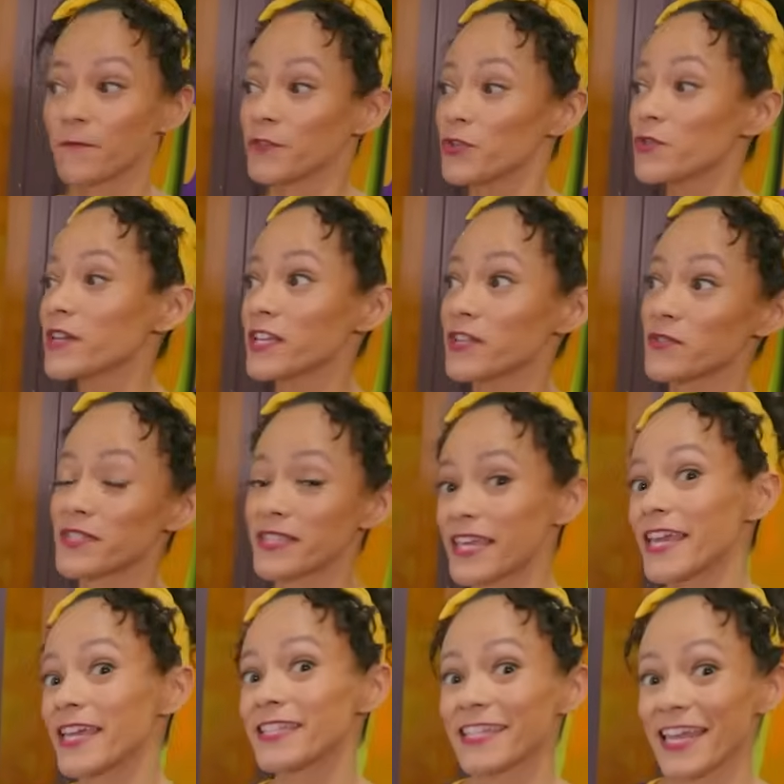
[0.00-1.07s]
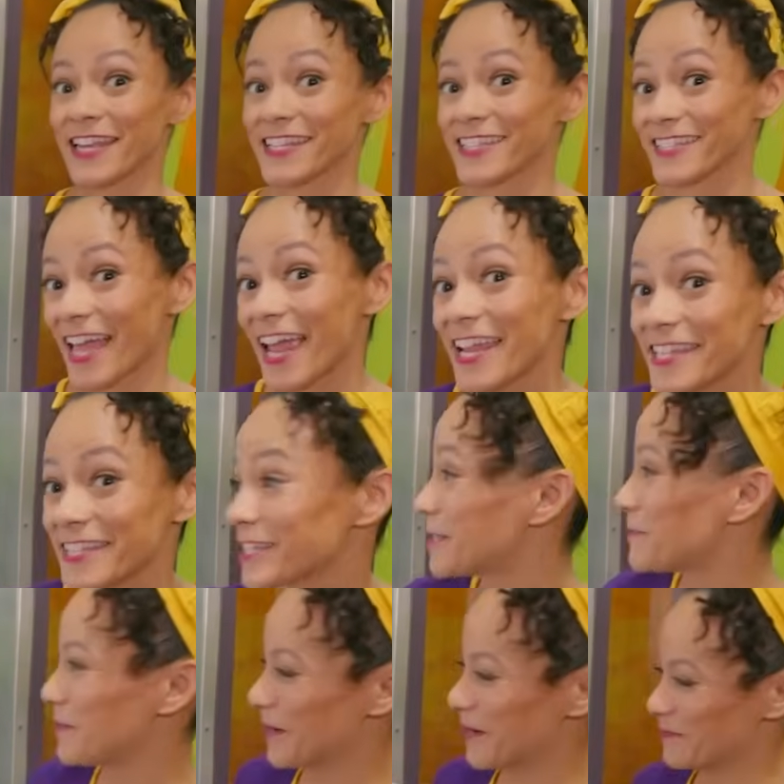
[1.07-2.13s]
You could use this in a science
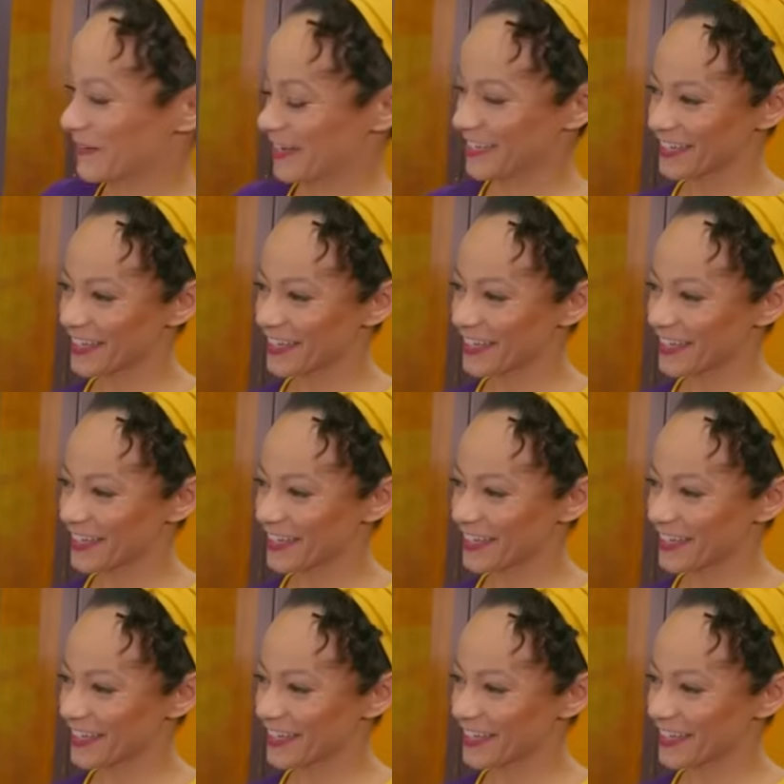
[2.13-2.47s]
experiment,